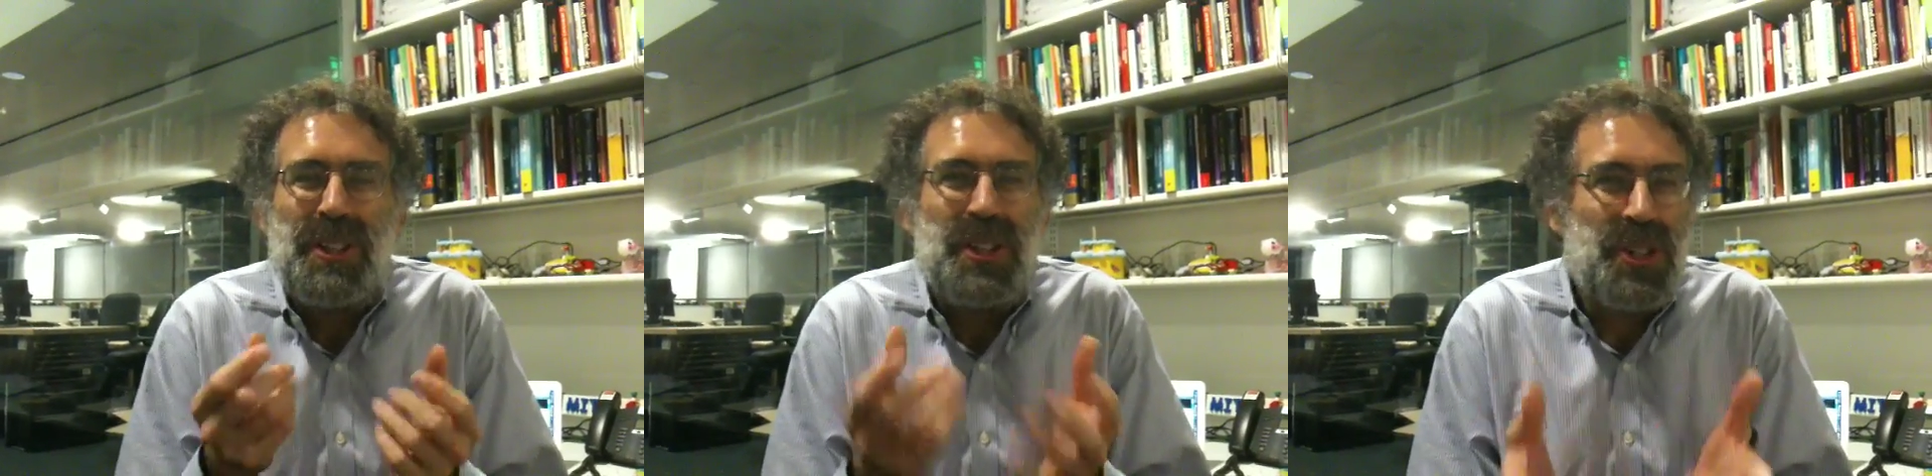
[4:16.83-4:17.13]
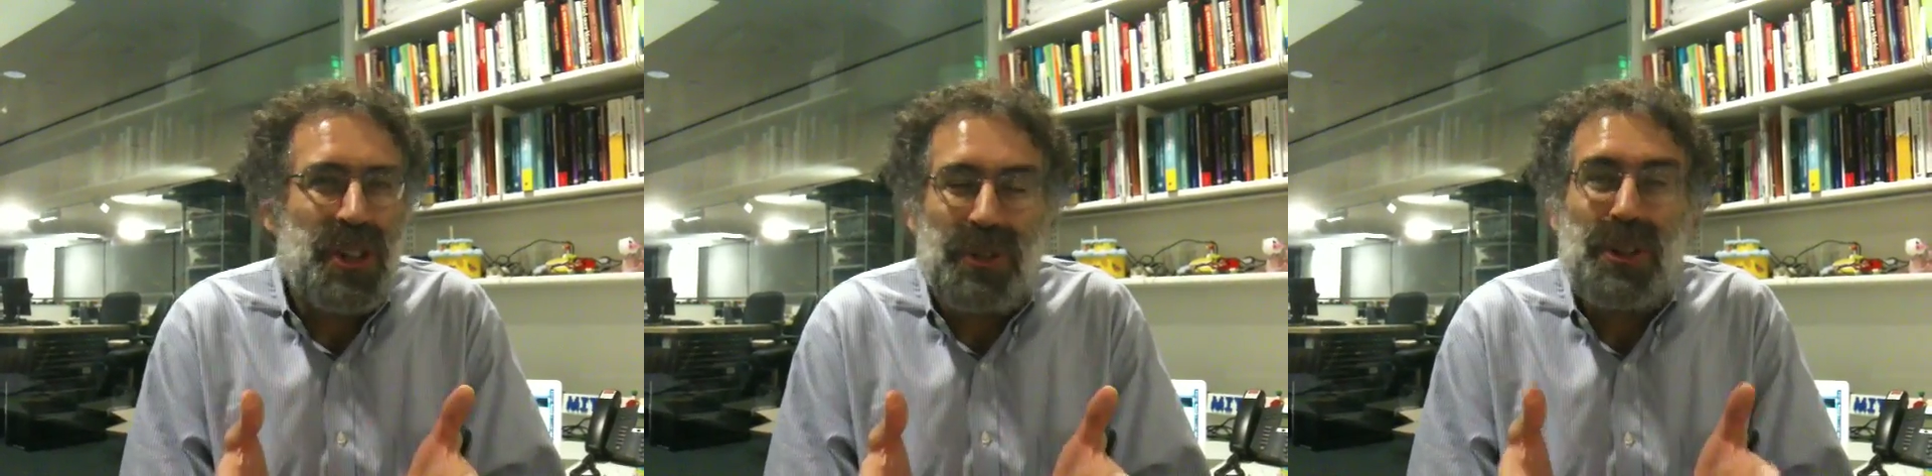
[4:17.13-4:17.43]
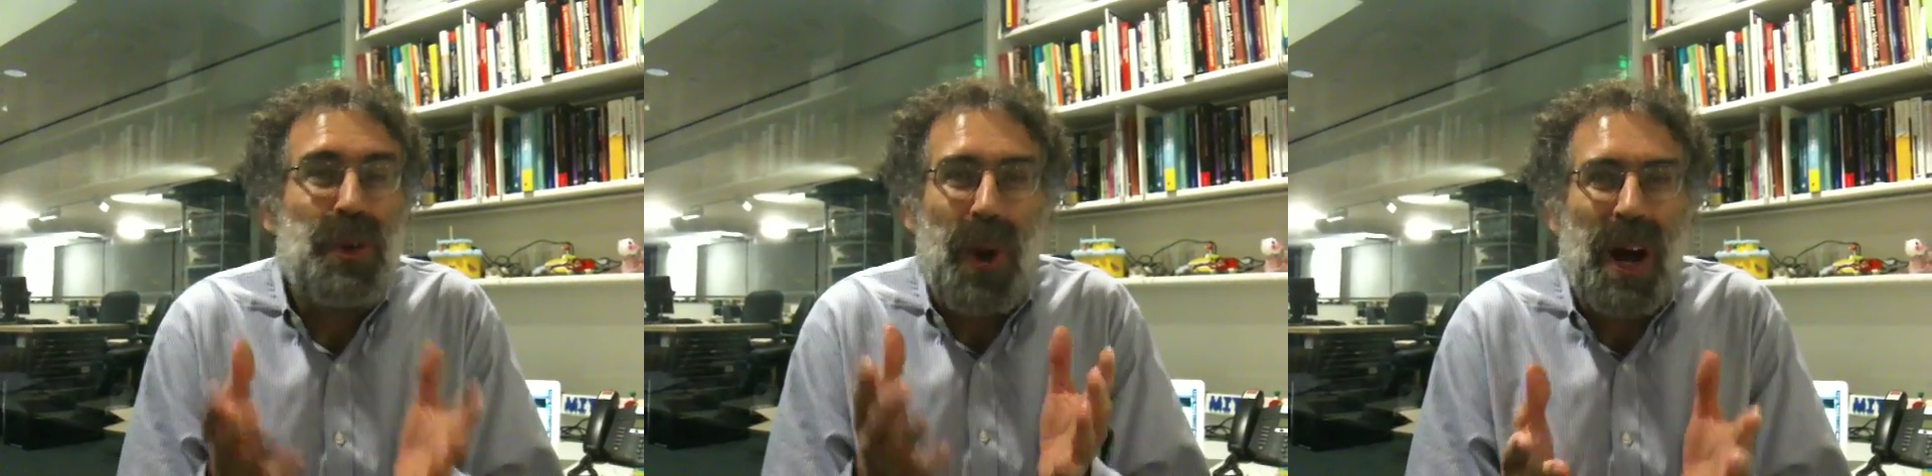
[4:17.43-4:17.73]
to
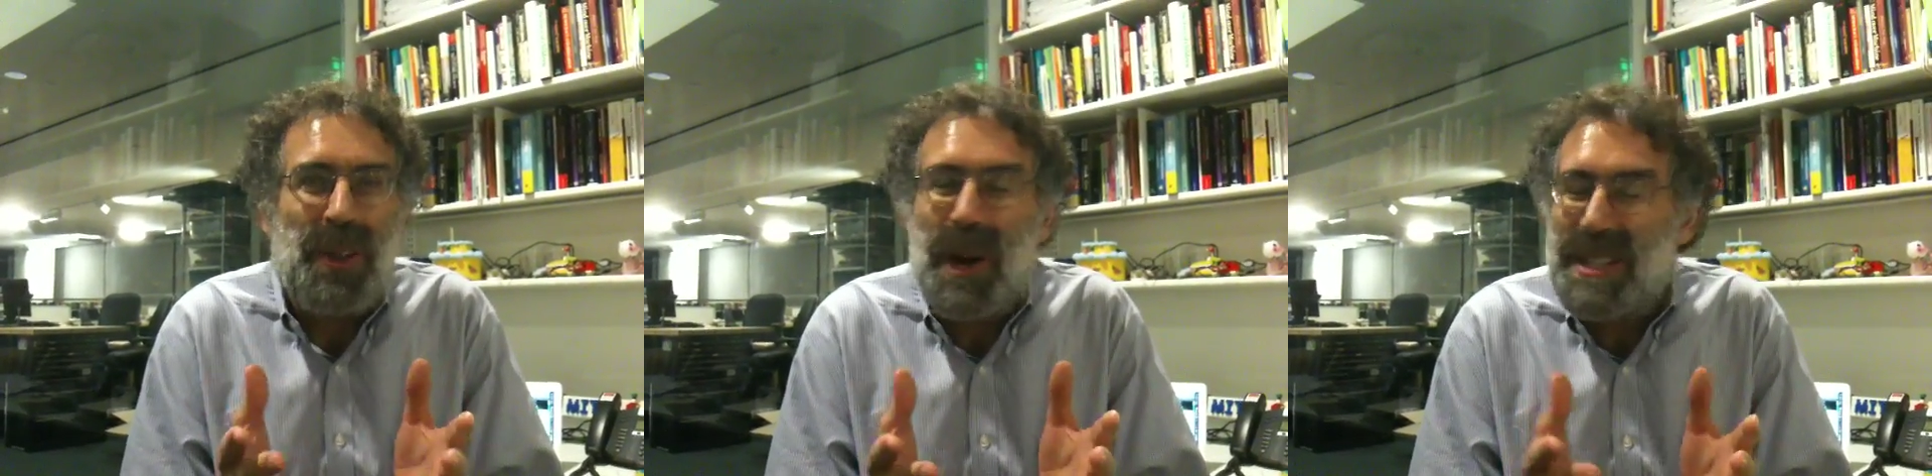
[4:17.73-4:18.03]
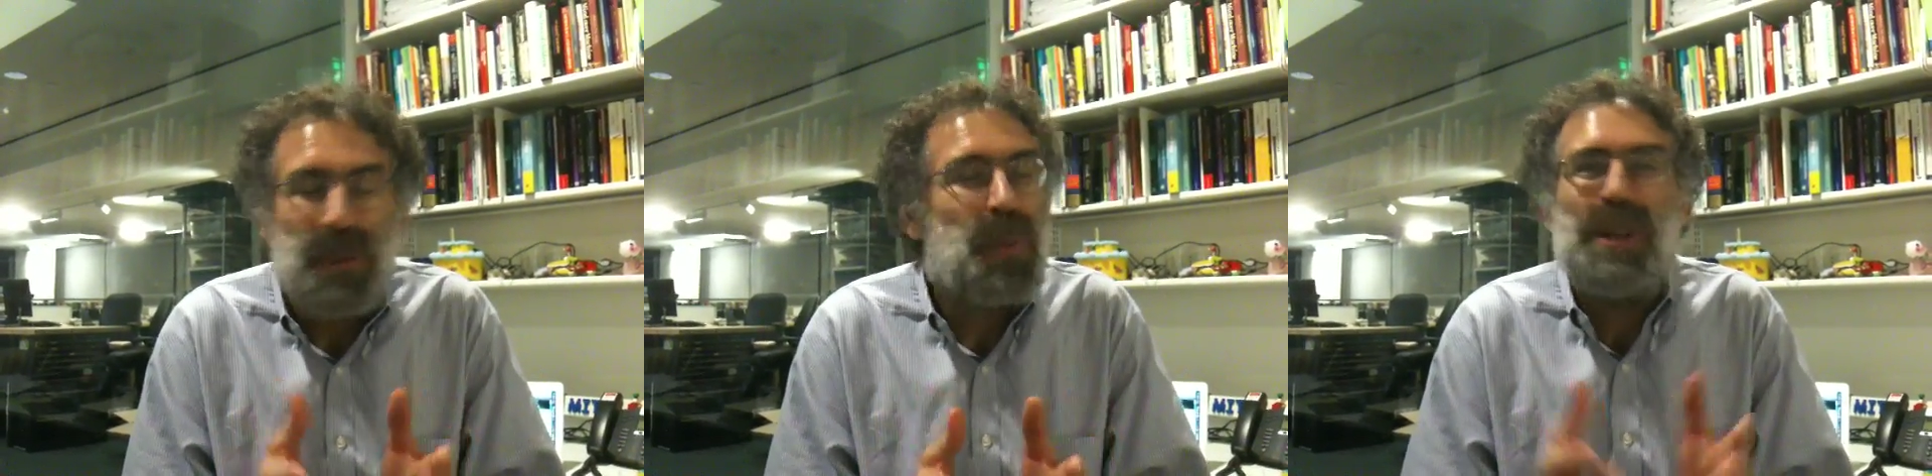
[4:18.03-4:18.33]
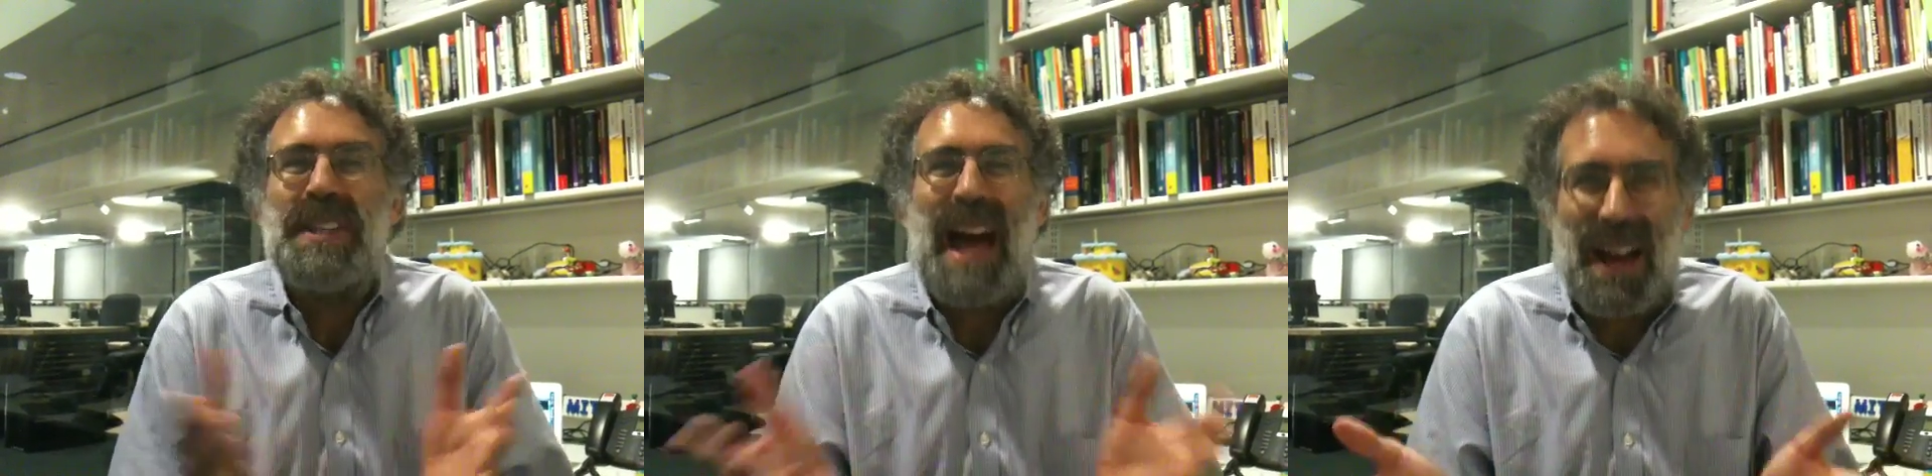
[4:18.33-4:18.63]
children who otherwise
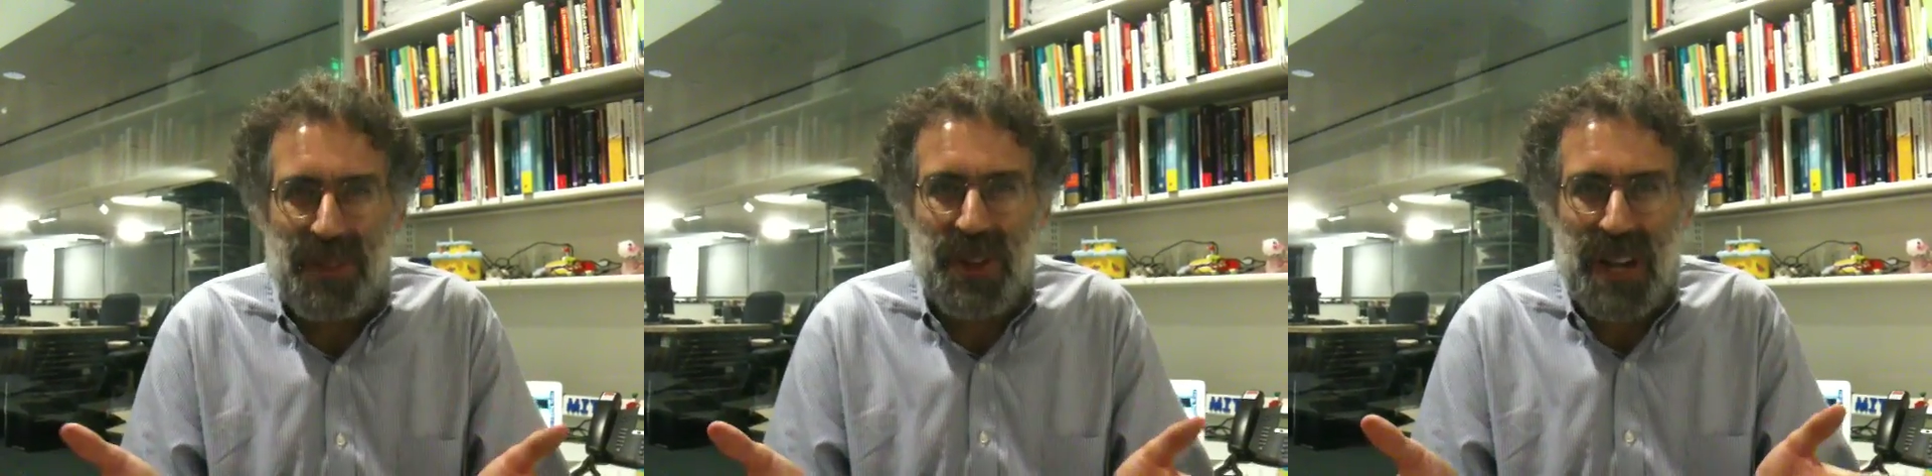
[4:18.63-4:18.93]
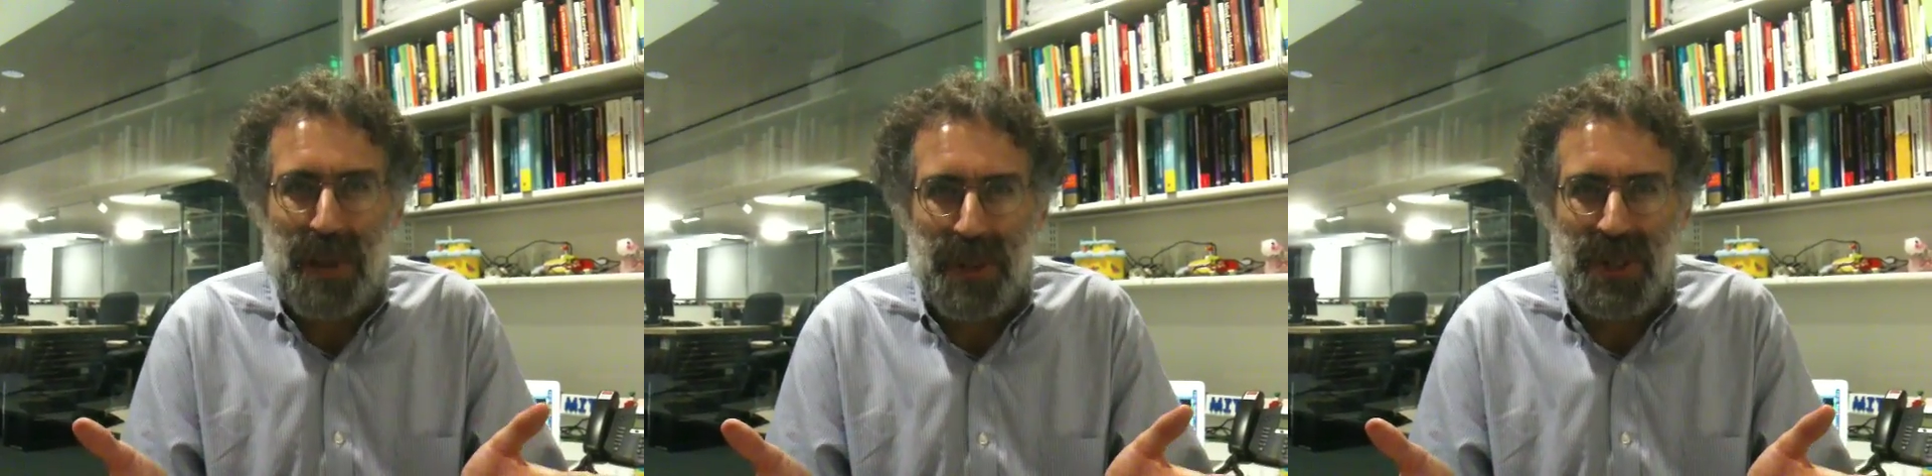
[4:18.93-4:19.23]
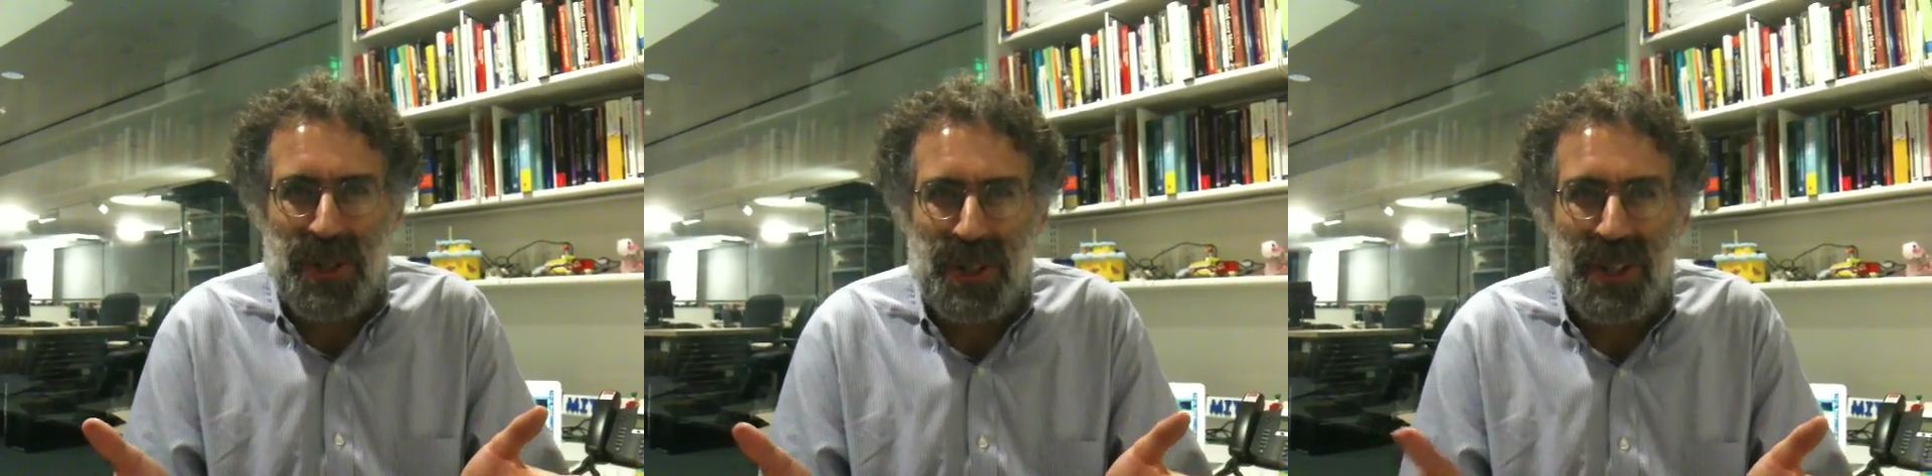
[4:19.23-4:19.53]
wouldn't have those
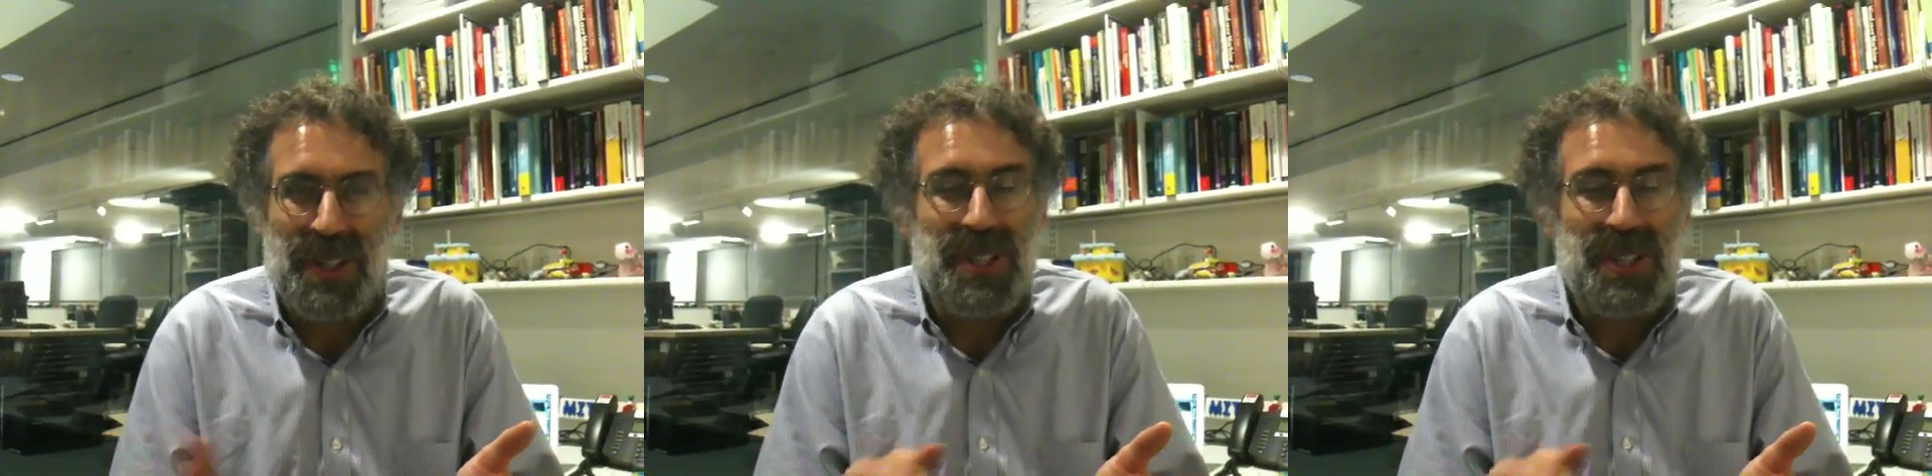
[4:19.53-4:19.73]
opportunities.